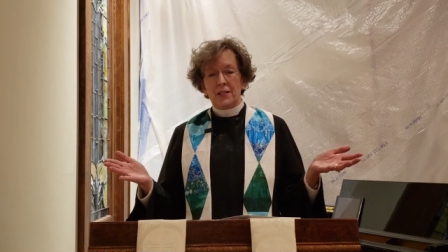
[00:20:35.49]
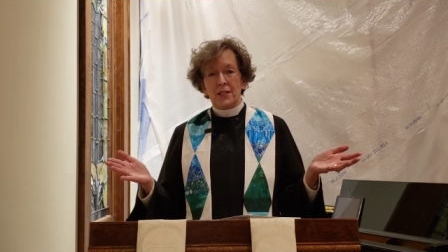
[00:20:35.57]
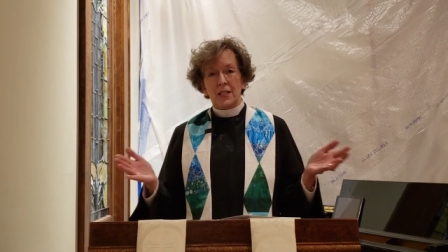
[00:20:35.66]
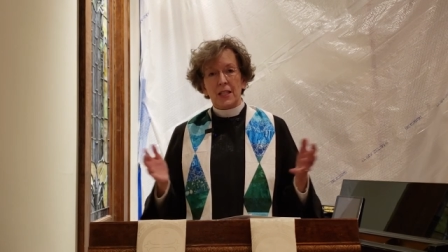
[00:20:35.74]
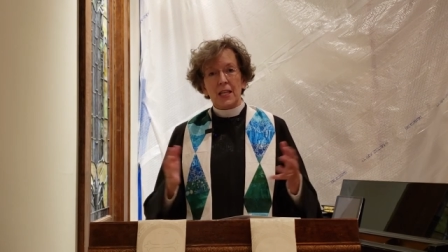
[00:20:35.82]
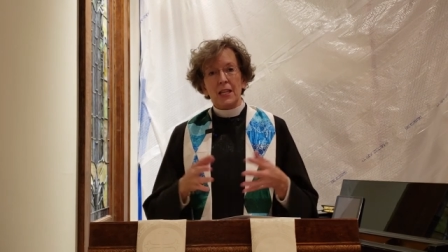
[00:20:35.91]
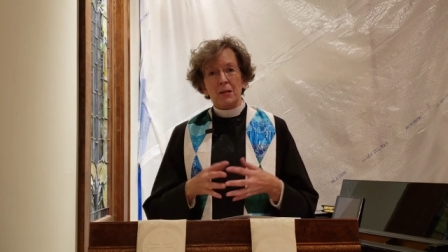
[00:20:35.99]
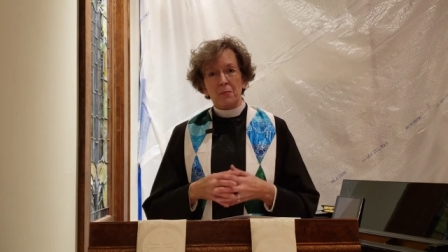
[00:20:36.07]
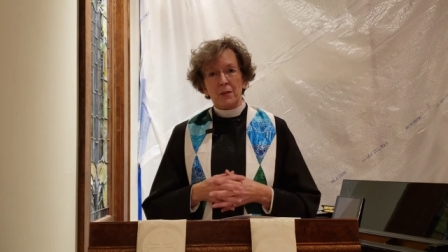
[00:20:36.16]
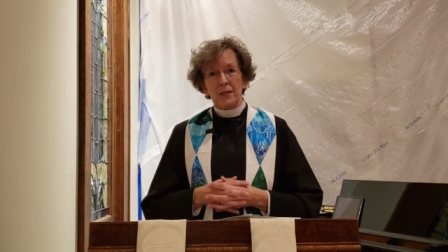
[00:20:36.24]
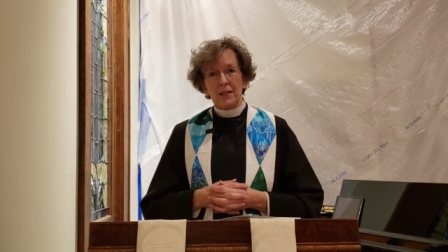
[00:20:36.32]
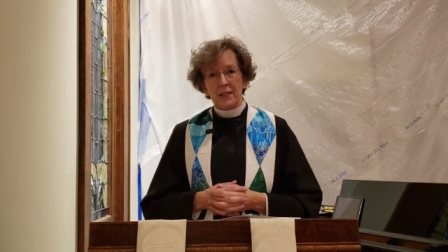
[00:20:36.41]
to keep
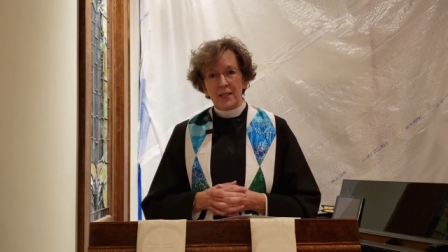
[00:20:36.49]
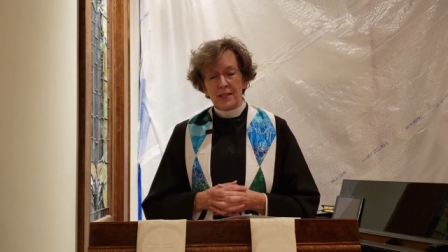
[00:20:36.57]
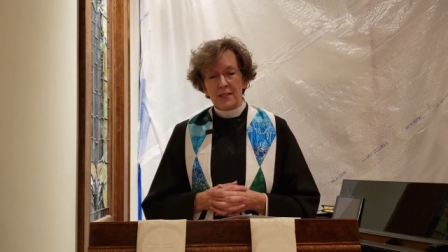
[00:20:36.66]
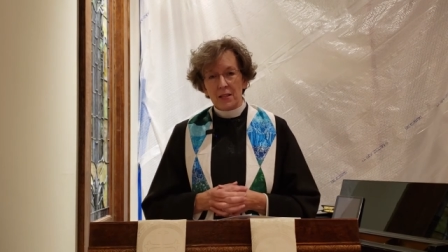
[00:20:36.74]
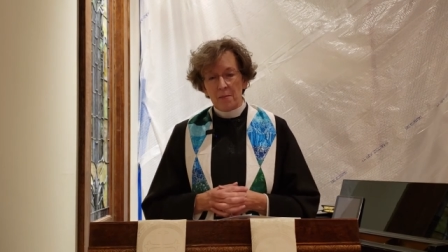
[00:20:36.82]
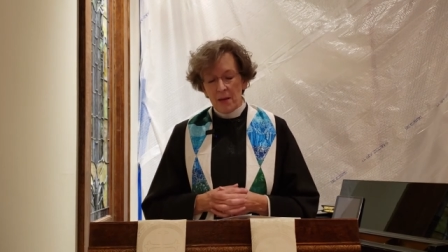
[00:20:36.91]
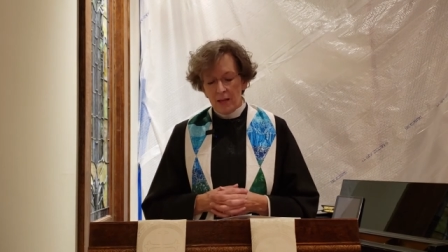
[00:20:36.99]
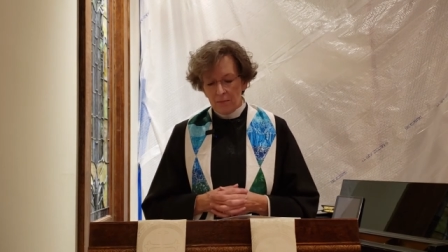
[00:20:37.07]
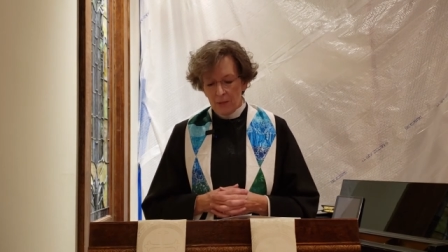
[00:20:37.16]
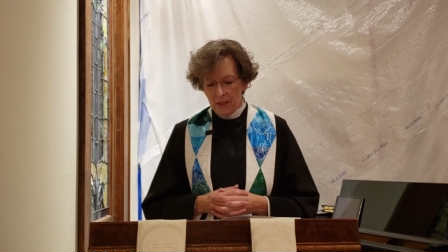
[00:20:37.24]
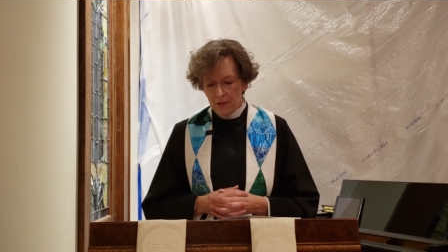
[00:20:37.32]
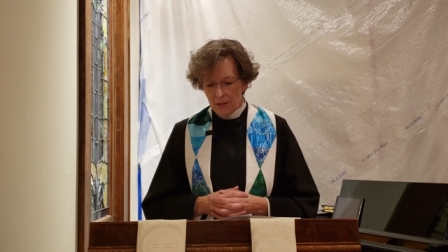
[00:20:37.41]
his
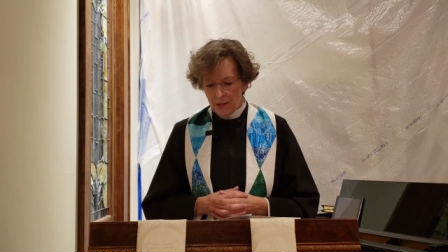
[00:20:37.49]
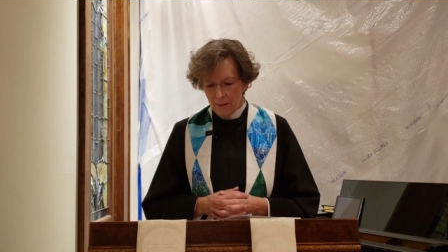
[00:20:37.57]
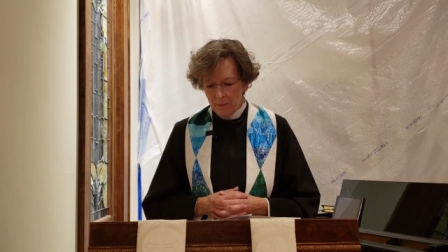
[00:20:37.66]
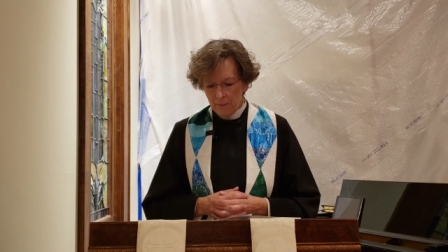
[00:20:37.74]
commandments.